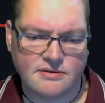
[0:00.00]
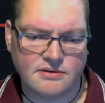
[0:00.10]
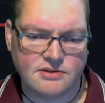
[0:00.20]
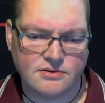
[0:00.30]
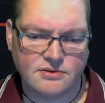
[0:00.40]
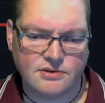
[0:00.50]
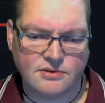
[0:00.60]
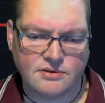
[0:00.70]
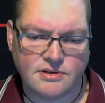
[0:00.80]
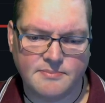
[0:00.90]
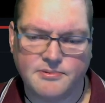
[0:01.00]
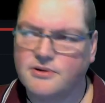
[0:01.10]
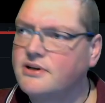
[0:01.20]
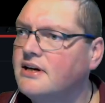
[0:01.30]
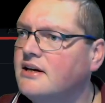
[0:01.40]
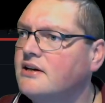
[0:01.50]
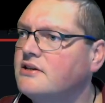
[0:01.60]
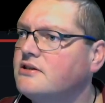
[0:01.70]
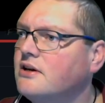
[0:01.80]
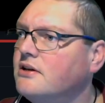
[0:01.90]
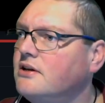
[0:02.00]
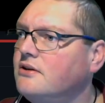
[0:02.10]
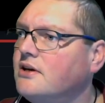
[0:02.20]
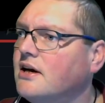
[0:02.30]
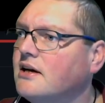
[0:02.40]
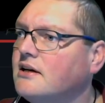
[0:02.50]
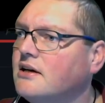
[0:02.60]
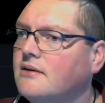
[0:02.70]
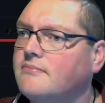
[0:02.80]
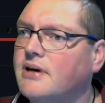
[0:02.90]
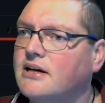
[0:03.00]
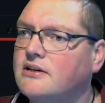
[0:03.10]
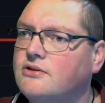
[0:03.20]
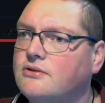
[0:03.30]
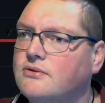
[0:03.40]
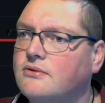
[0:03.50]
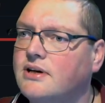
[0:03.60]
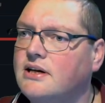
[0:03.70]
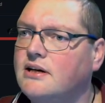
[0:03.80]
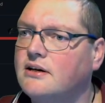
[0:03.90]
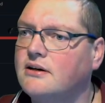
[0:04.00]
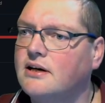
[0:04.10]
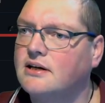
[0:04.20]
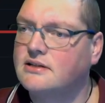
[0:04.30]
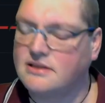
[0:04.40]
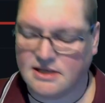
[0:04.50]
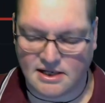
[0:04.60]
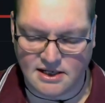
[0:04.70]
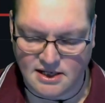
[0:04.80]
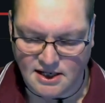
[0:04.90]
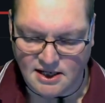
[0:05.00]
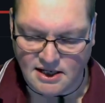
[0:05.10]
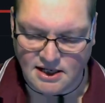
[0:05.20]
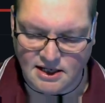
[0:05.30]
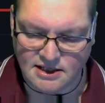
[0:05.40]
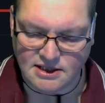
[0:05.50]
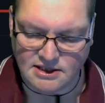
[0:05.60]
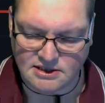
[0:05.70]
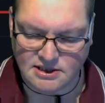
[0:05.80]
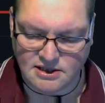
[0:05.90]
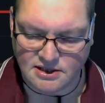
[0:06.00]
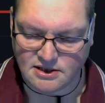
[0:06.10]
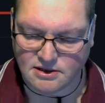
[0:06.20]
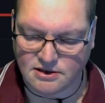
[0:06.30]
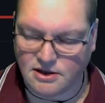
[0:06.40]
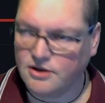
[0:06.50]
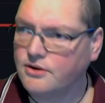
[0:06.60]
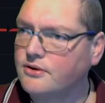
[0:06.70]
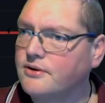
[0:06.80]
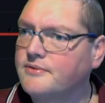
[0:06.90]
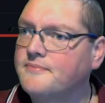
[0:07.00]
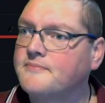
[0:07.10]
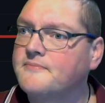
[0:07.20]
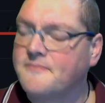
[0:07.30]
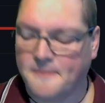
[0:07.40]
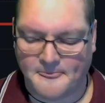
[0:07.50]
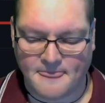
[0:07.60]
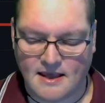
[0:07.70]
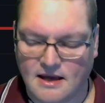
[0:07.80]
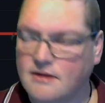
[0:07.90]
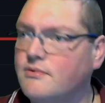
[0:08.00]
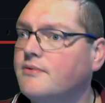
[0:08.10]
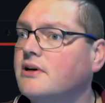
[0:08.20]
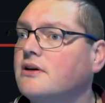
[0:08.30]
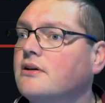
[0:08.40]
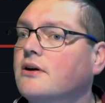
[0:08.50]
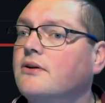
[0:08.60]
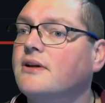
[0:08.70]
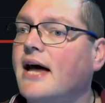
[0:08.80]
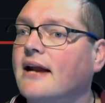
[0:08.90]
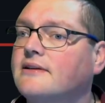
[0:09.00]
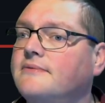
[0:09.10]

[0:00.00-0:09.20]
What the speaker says: to your clipboard so that you can come back to here and say git clone, and we want to clone that.